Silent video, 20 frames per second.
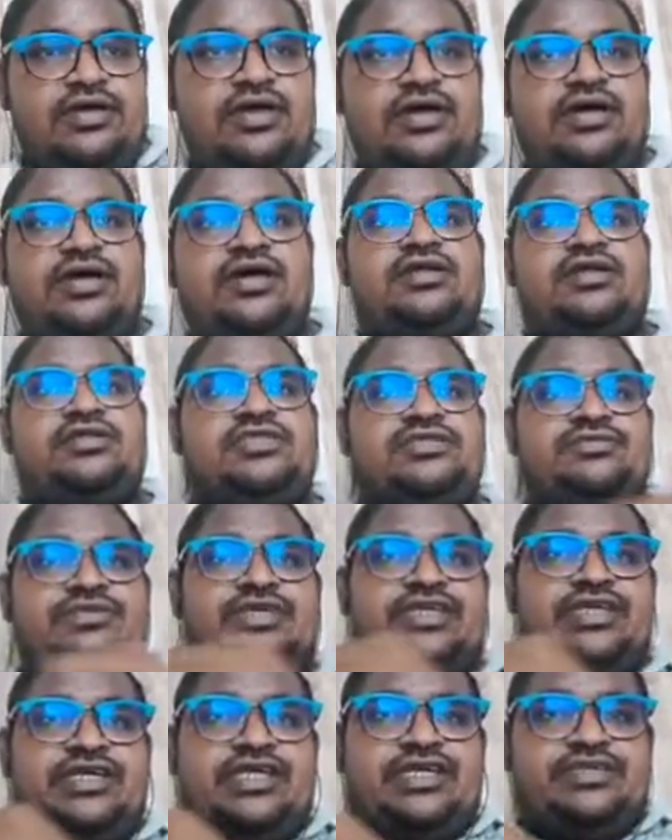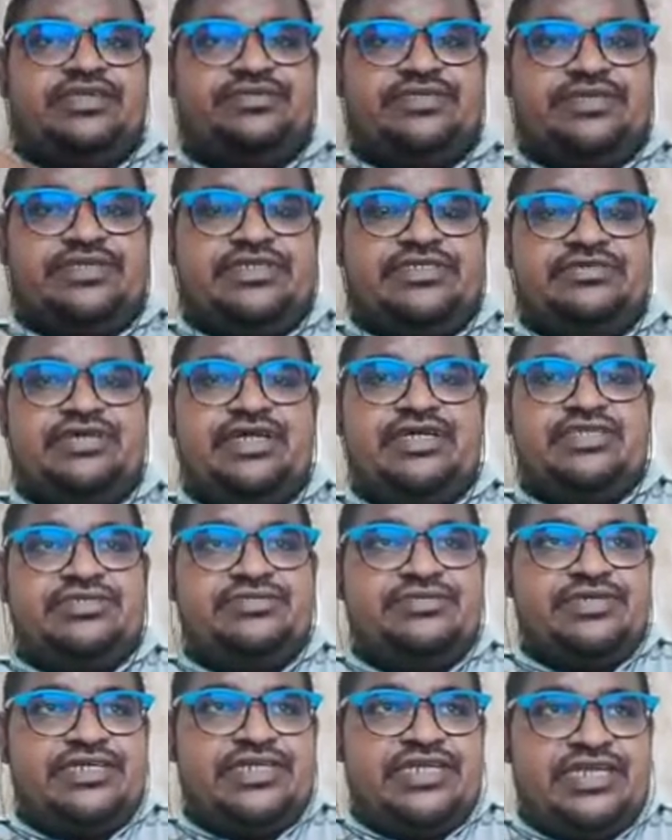unsymmetrical
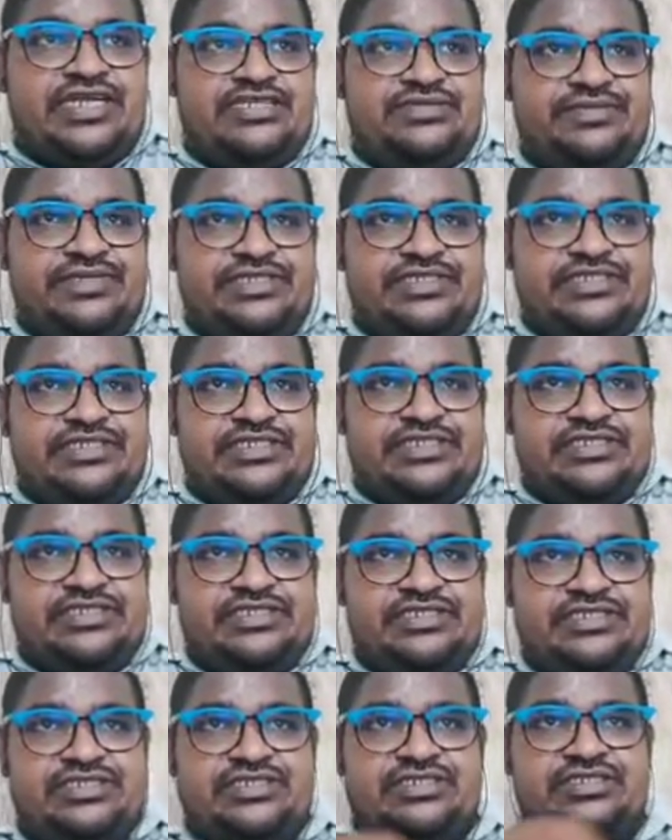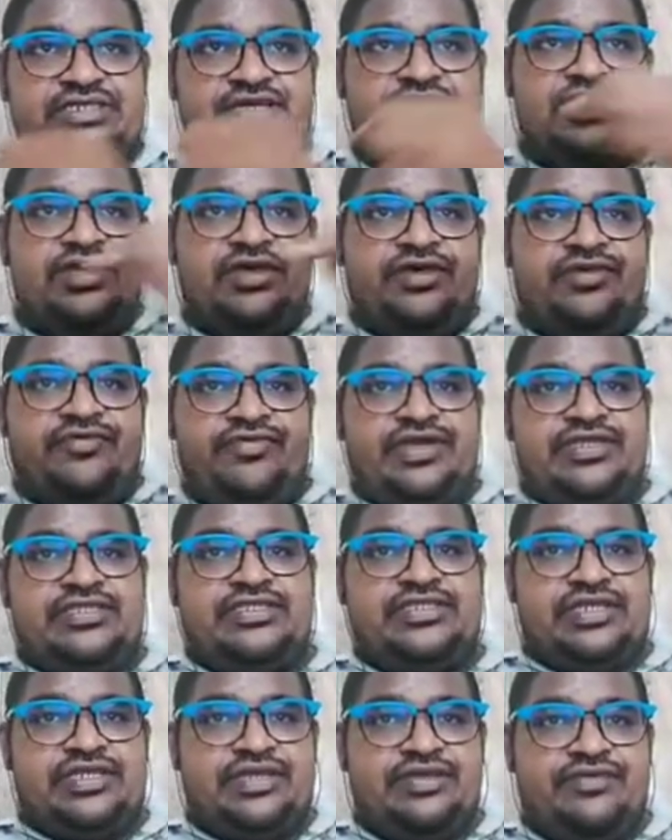spacing in the sense when
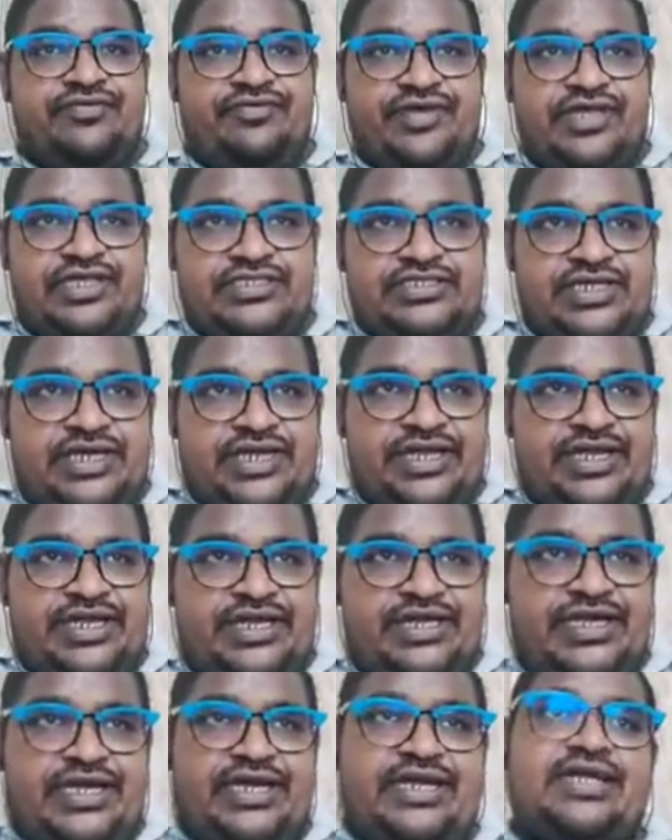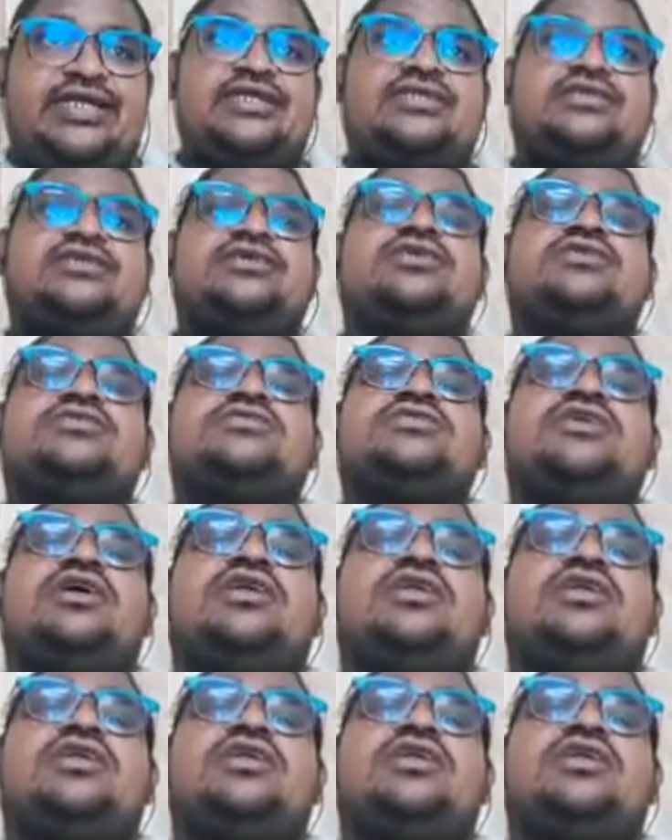three phase line conductors are